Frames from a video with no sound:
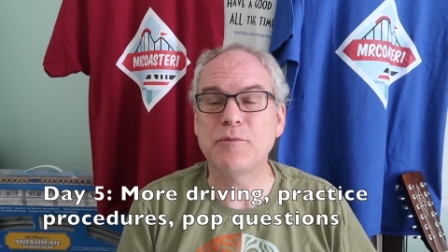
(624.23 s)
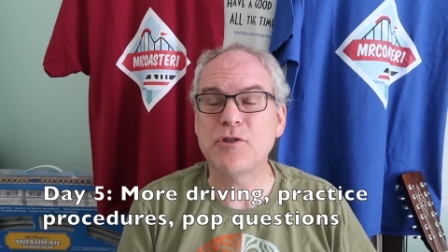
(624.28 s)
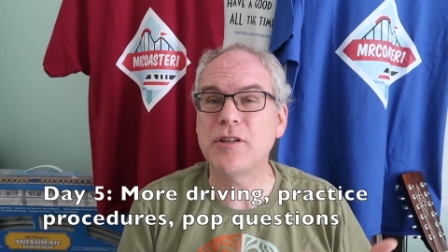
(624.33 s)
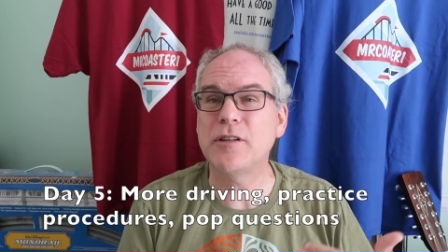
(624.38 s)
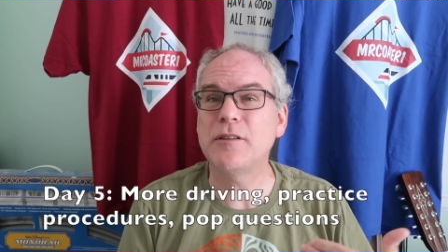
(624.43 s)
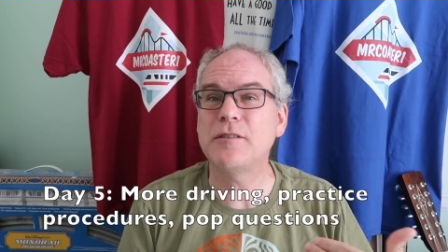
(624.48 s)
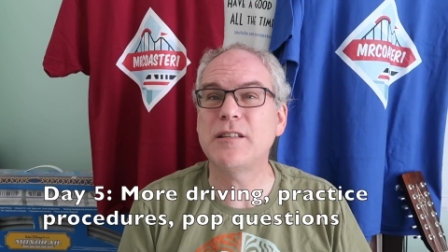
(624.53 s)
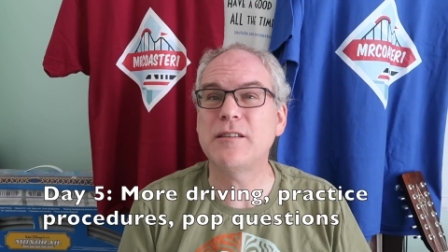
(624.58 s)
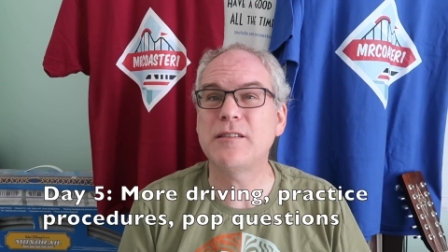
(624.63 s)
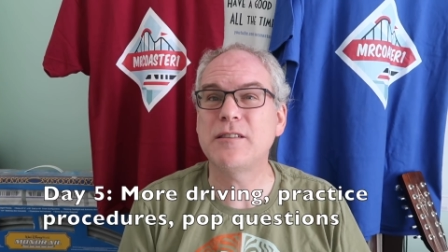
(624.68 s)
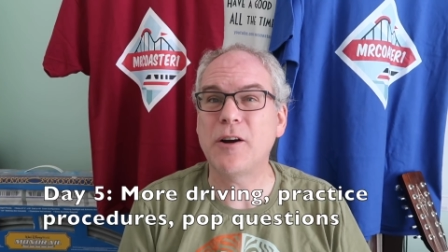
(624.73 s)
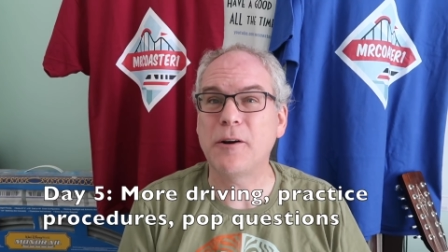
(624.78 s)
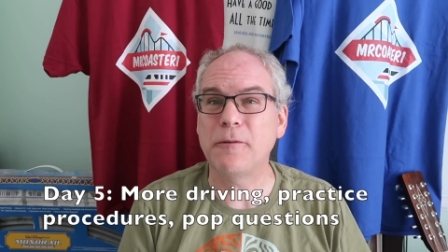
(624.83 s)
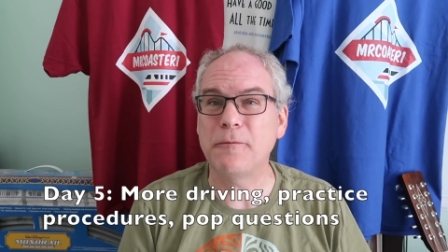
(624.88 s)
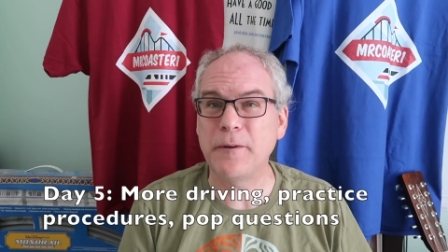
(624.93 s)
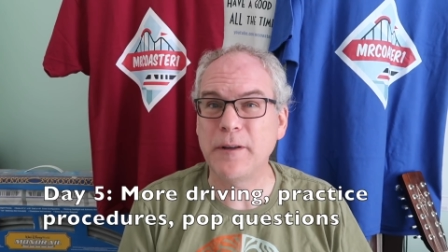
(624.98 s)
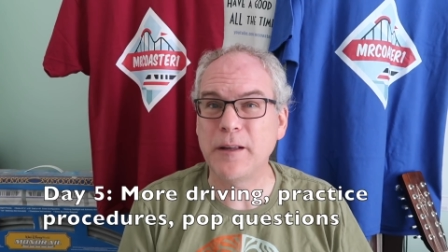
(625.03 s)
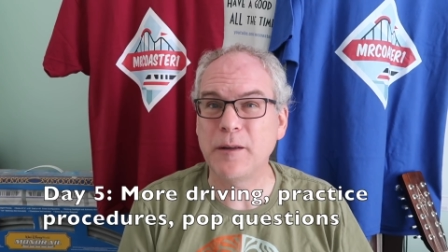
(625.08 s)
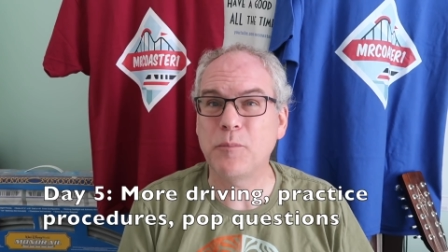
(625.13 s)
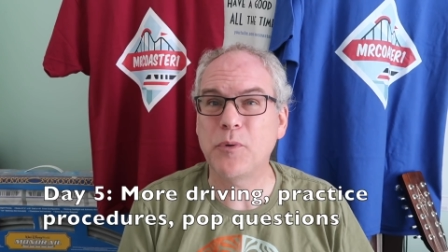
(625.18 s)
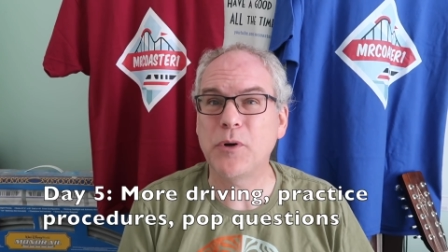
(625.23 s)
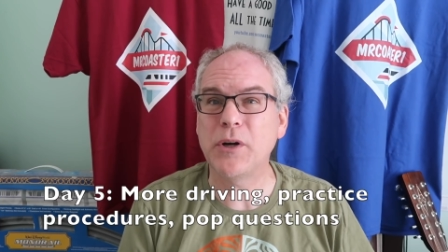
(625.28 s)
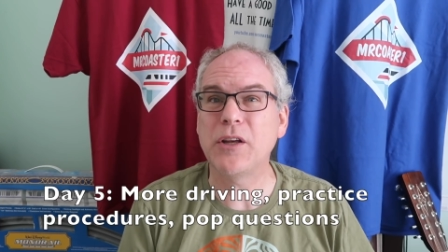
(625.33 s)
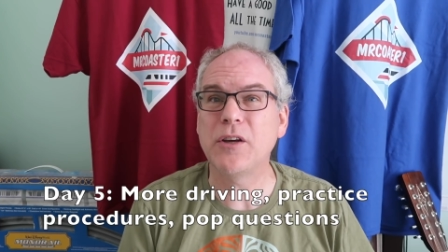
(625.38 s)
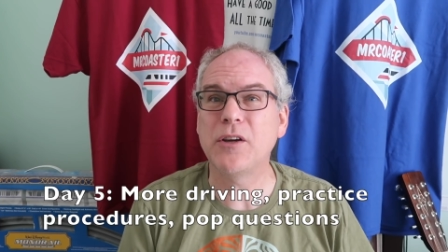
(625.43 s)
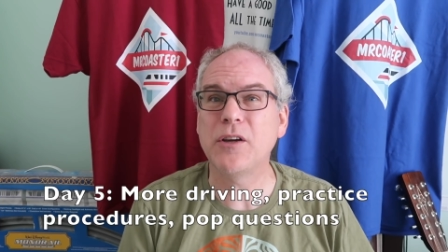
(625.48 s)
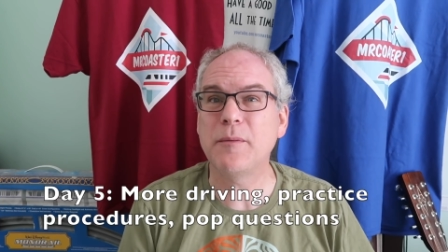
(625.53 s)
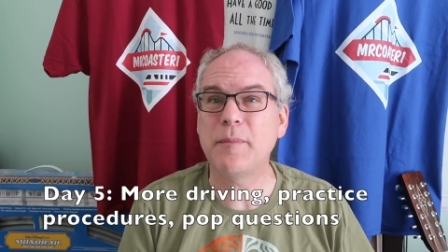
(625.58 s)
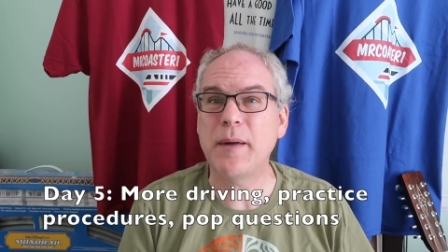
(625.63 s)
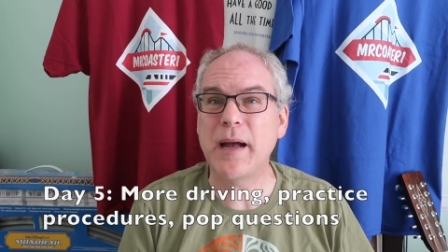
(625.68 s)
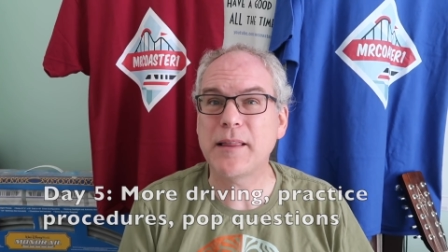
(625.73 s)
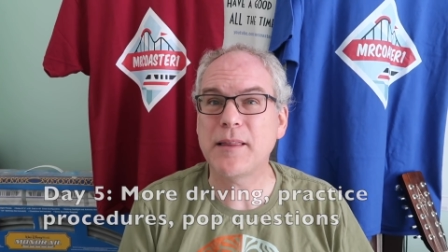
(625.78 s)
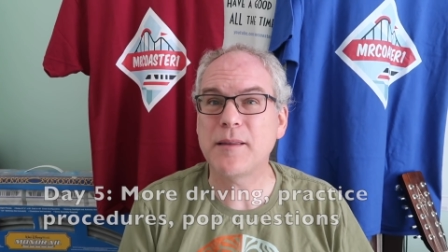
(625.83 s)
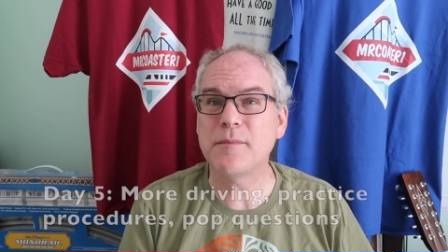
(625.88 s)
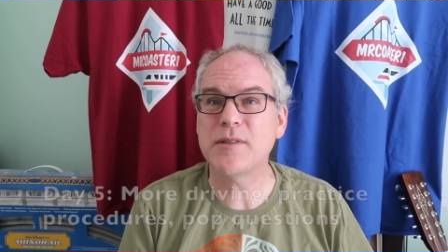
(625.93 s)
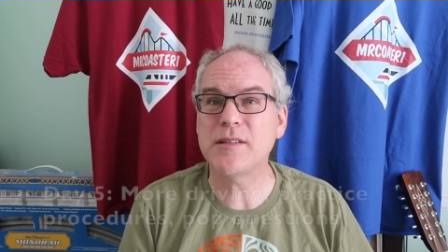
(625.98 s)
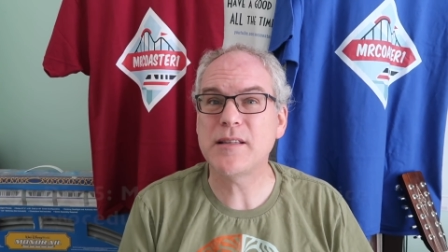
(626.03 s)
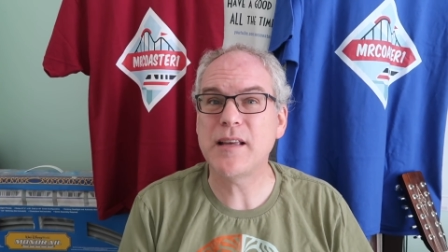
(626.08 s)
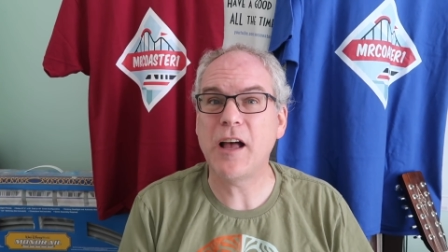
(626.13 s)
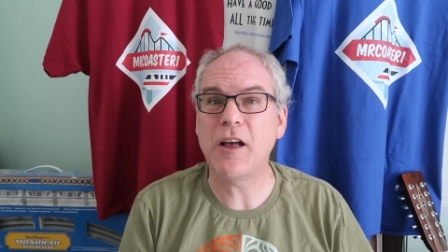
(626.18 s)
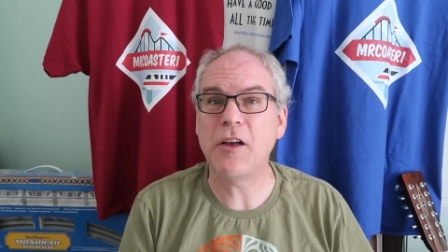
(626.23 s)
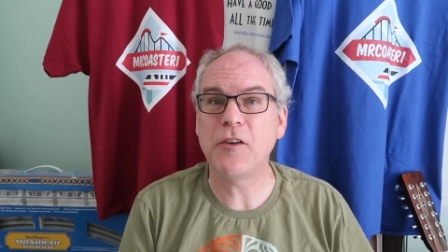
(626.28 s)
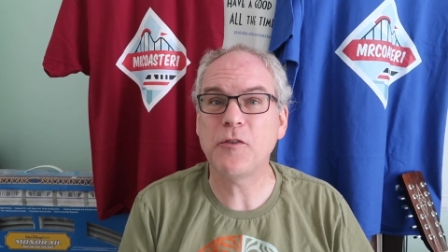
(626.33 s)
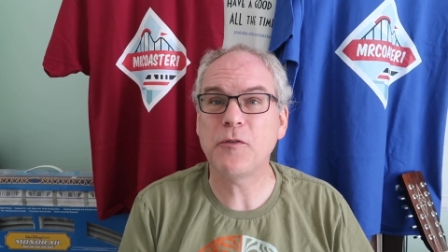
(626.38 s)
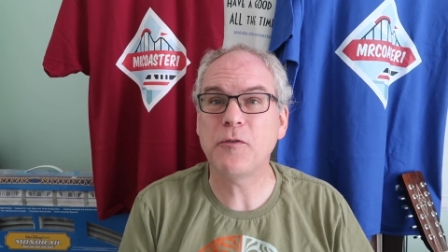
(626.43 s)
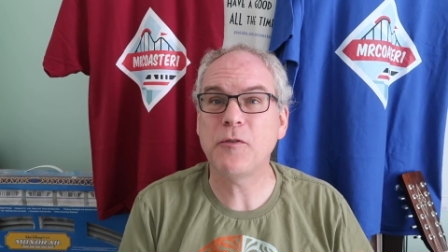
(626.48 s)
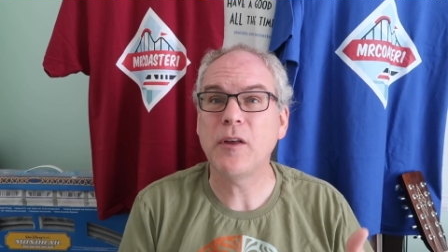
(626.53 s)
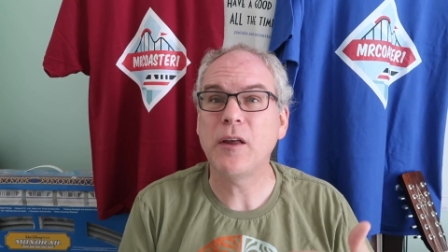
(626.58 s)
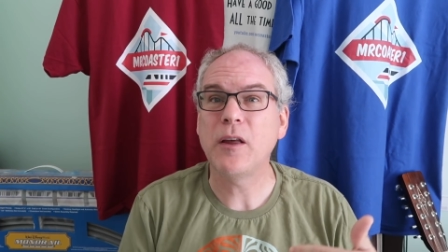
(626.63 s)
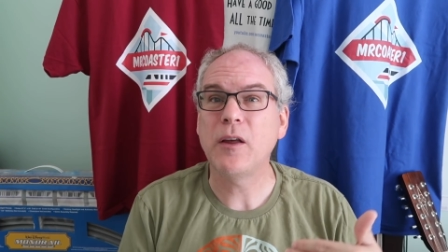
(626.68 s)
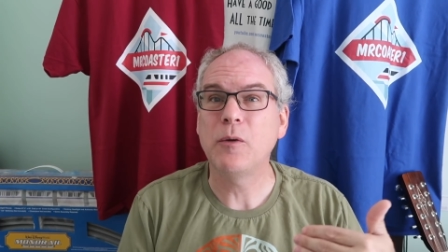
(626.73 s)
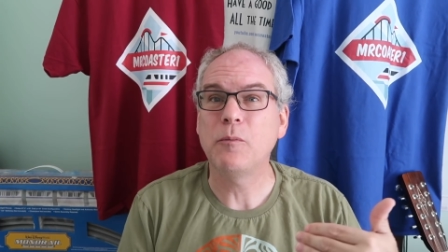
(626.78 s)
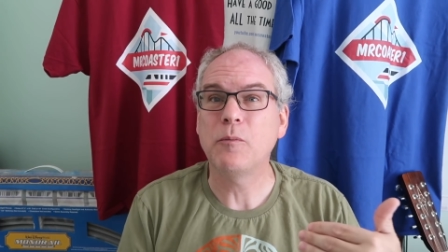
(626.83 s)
Should start feeling pretty good about themselves.